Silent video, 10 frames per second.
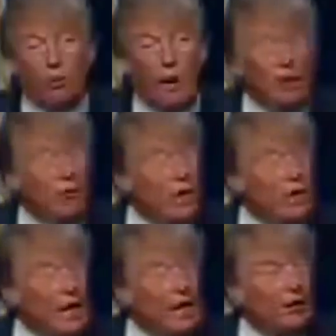Iran
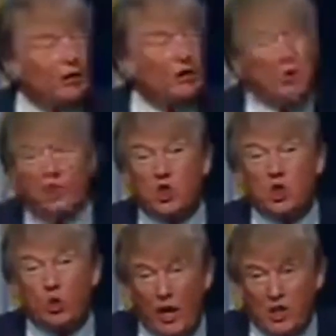right now is a
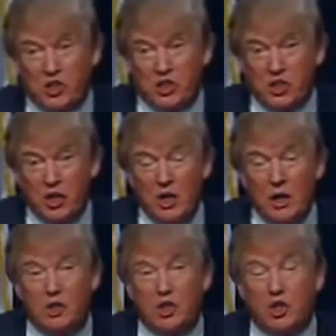disgrace.
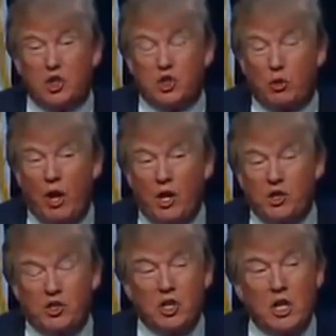It's a
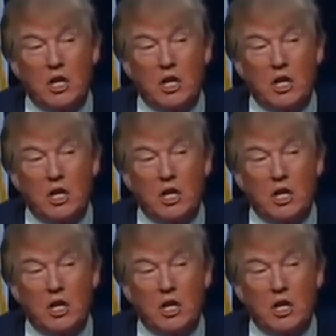disgrace.